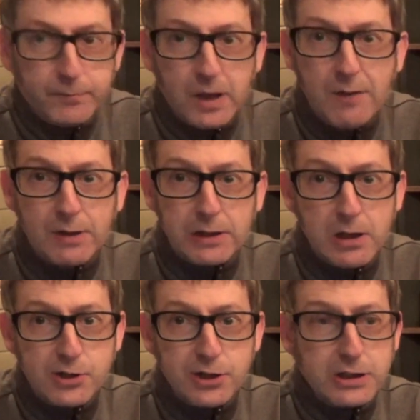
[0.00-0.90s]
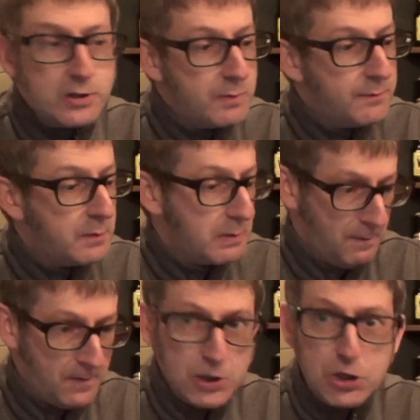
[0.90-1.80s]
have a glass of this with your
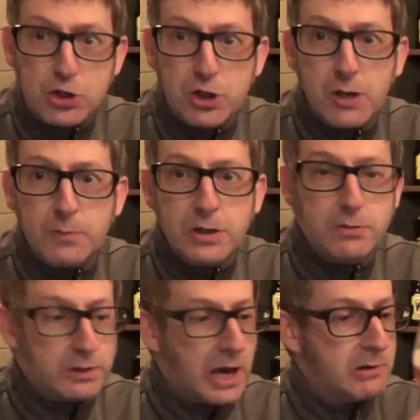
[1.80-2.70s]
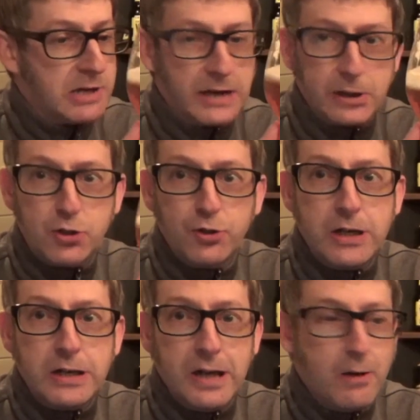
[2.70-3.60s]
fish and chips. This would go down a
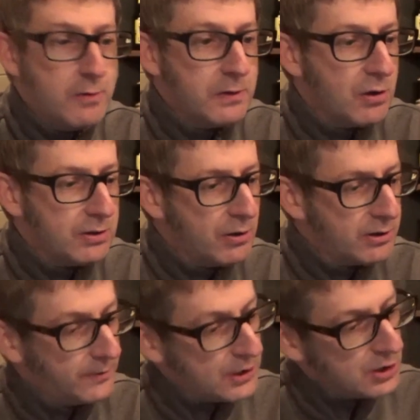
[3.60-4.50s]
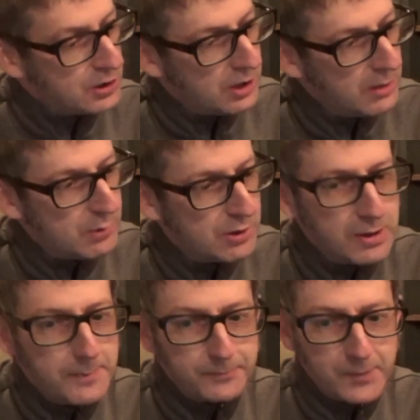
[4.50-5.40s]
treat, you know, a nice fish and chips and
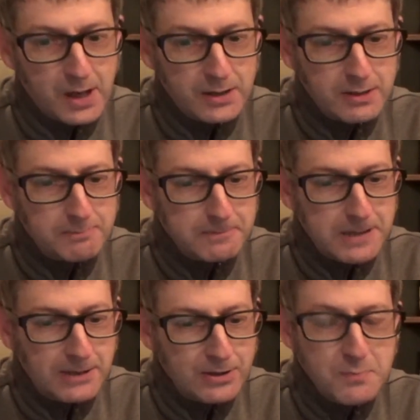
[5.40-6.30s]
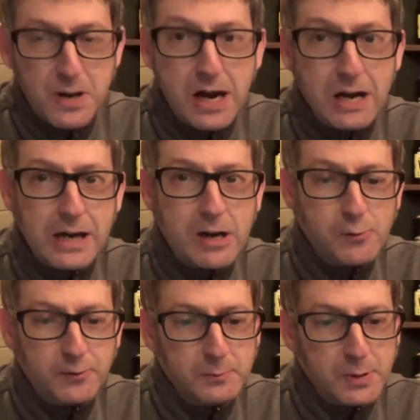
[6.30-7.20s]
a London Pale Ale
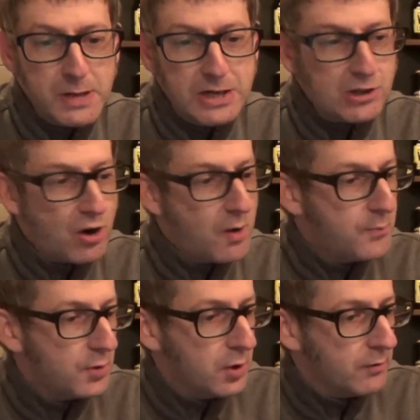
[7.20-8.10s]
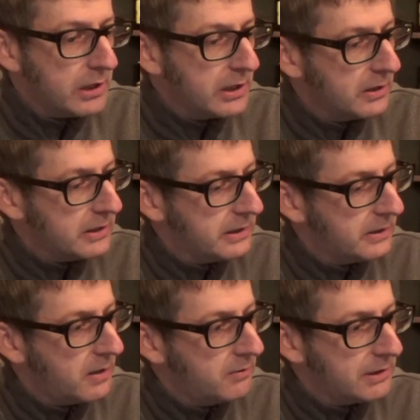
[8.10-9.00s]
from the Meantime Brewery, you
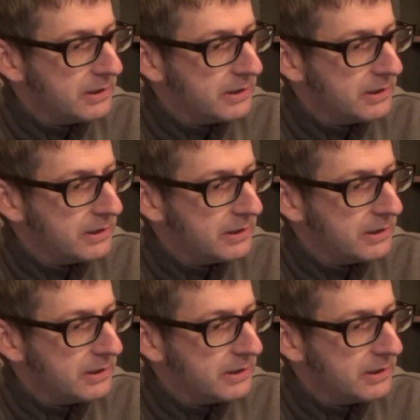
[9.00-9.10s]
know.